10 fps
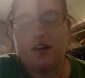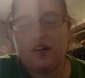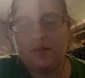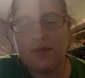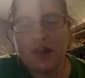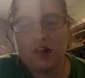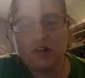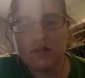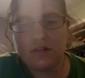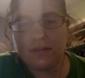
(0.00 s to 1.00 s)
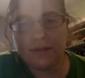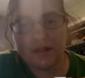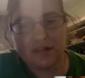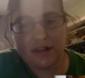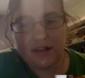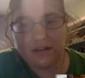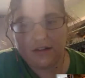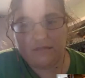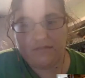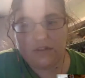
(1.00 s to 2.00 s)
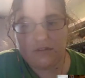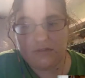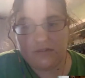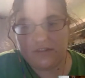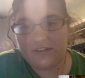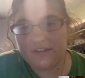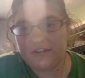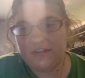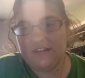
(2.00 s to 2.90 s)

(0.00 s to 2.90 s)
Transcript: chocolate, it's made you a little bit sick and confused,